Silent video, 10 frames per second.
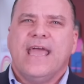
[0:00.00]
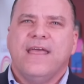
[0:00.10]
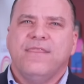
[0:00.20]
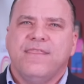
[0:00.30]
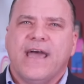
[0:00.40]

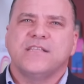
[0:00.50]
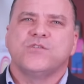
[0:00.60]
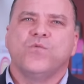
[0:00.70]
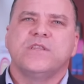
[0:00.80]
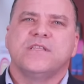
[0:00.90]
And
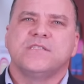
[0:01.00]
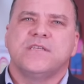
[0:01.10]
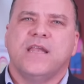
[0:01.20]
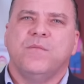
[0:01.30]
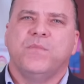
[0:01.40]
that's what the
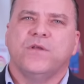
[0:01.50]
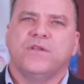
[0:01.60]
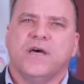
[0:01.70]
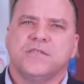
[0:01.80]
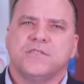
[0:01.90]
Senate bill
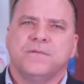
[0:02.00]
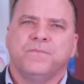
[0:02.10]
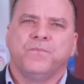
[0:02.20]
does.